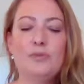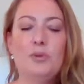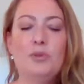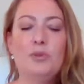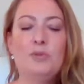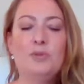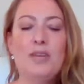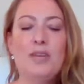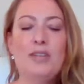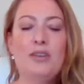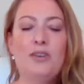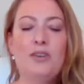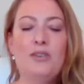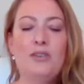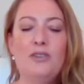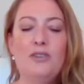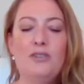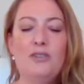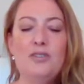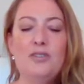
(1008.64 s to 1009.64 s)
what's been no
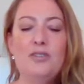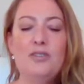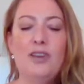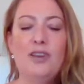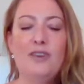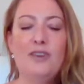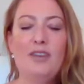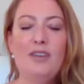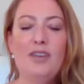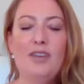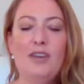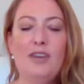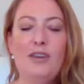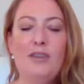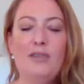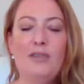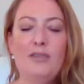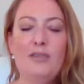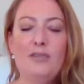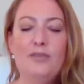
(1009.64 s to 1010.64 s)
longer serving
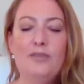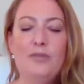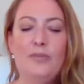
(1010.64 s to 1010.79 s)
you,